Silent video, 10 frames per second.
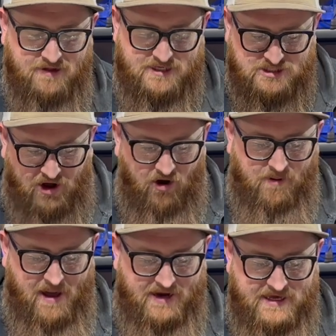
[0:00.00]
Let's talk
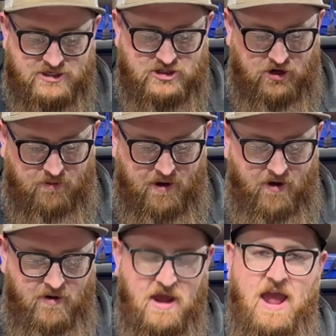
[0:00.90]
about each
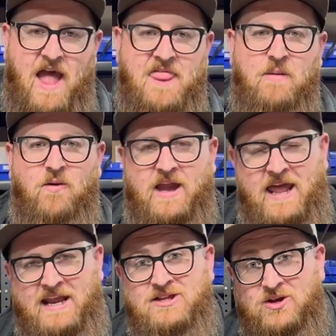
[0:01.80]
turbo, and then we'll get
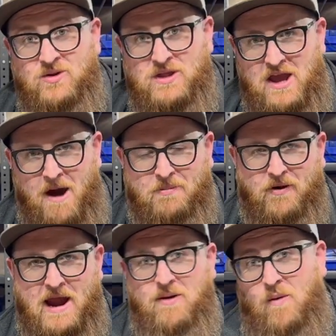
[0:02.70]
into the
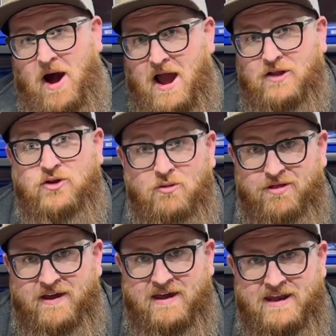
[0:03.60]
upgrade and why I do
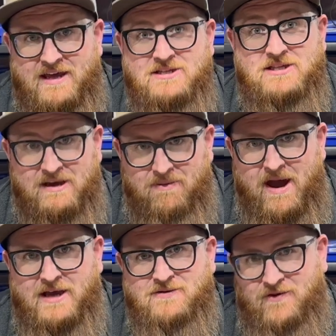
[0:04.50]
think it is the
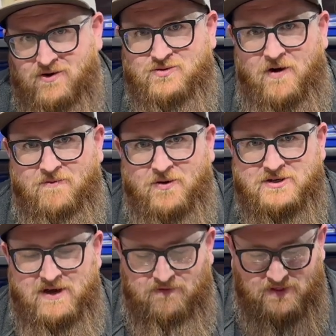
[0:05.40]
best for your
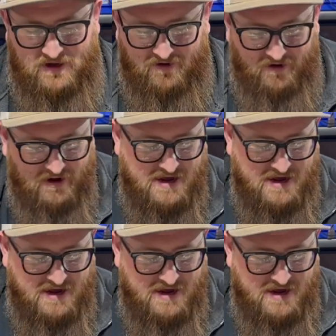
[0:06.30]
12.7 liter.